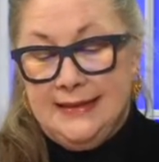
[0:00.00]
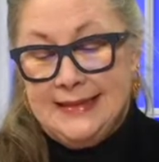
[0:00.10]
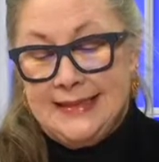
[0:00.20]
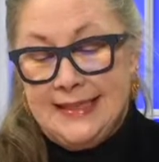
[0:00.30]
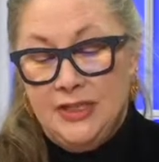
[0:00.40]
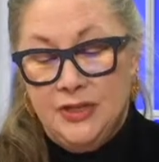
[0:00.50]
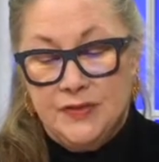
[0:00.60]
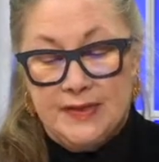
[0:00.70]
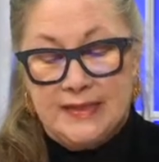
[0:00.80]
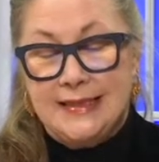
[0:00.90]

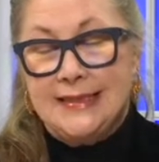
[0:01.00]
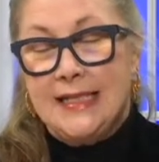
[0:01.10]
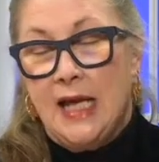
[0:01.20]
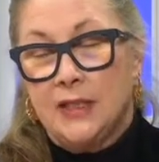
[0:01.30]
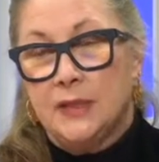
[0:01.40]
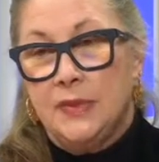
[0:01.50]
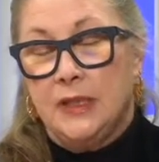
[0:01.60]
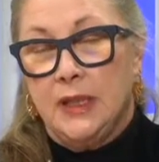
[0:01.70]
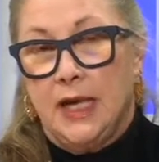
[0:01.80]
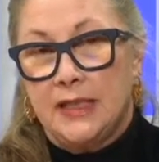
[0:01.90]
seniors can tend to
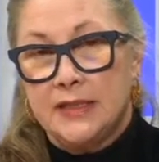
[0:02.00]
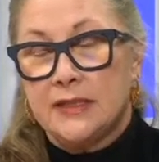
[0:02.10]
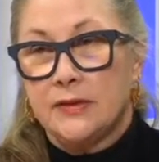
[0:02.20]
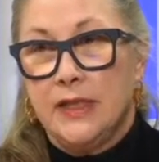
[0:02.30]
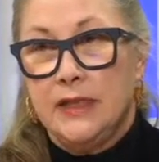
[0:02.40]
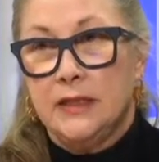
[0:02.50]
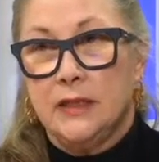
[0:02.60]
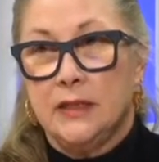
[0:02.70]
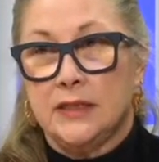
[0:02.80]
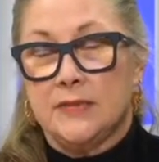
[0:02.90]
be
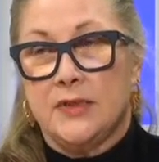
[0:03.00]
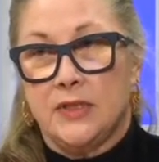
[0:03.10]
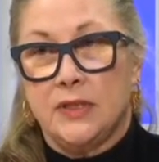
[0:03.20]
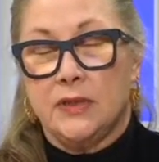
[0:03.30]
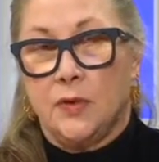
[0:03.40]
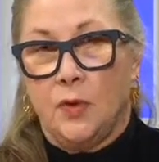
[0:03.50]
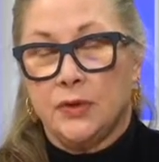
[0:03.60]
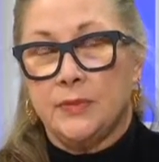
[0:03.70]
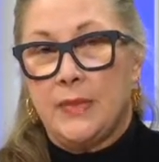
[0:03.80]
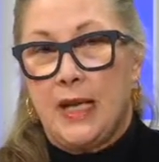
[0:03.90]
isolated, especially, you know,
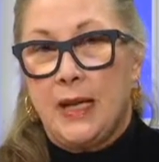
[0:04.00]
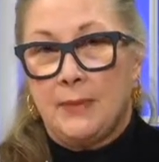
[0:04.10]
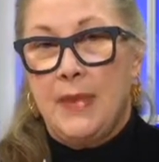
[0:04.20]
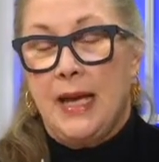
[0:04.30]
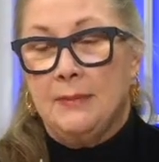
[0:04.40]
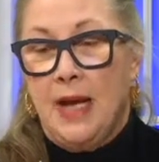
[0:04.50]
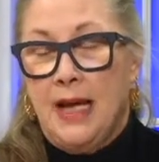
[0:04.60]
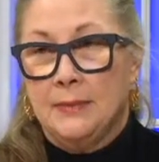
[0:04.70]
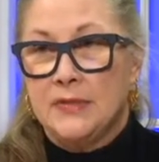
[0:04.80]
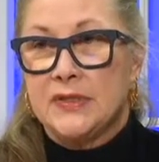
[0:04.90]
older. My
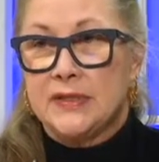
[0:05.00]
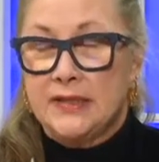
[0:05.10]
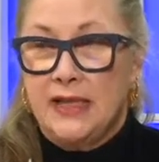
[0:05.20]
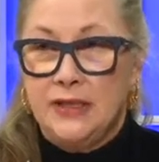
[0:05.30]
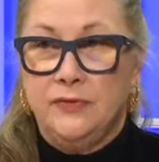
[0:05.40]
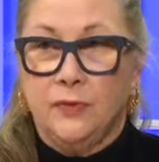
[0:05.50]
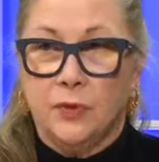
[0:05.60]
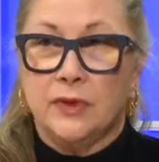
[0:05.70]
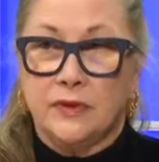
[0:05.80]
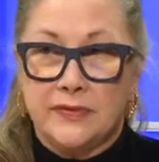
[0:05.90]
mom is
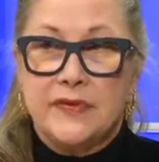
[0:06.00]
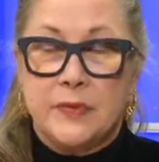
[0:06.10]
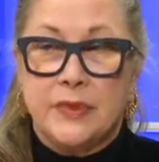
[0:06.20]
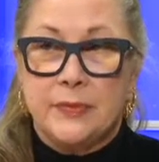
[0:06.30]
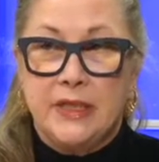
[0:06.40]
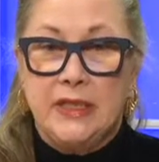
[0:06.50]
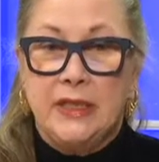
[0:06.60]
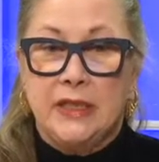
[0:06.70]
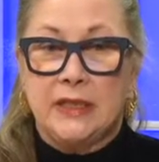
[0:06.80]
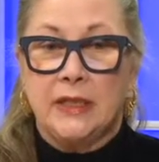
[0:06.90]
94, lives with
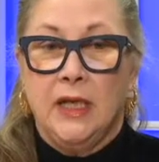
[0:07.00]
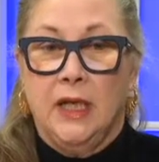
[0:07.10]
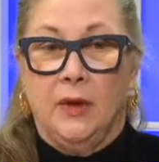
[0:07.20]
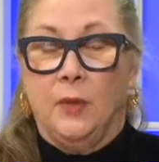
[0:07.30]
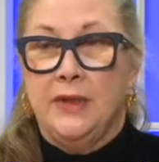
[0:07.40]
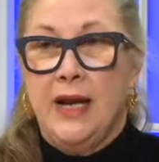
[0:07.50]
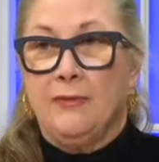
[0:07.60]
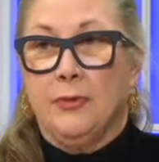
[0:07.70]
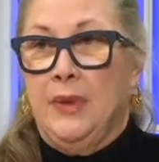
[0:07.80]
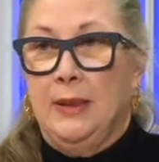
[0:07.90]
me, and would
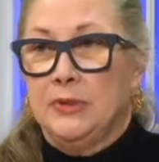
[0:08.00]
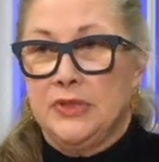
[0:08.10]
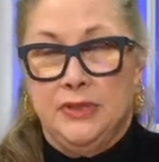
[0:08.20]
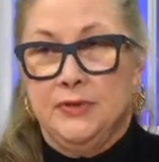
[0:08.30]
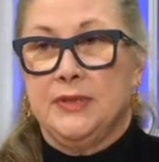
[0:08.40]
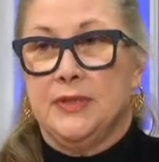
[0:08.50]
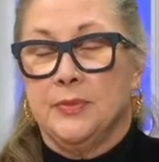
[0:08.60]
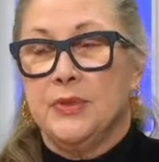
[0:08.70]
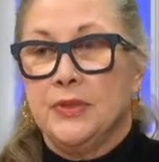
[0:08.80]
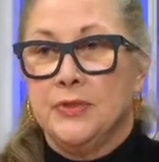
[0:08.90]
never be able to use a
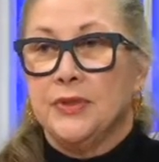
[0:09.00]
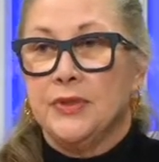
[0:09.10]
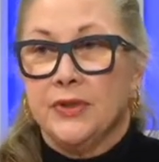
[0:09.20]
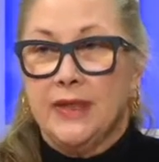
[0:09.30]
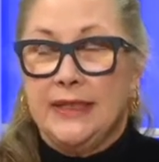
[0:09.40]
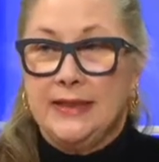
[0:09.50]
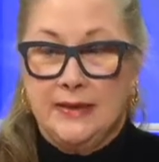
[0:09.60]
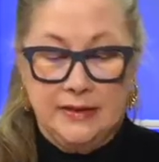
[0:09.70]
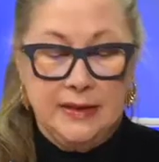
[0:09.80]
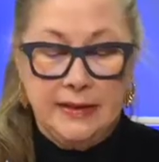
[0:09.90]
computer or
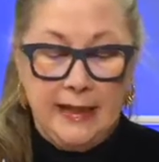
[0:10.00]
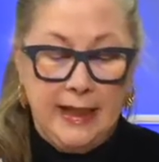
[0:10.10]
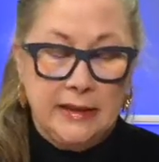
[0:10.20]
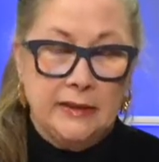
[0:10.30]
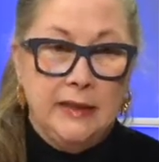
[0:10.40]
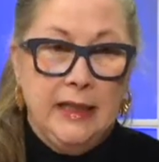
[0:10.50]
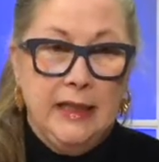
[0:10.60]
anything like that. And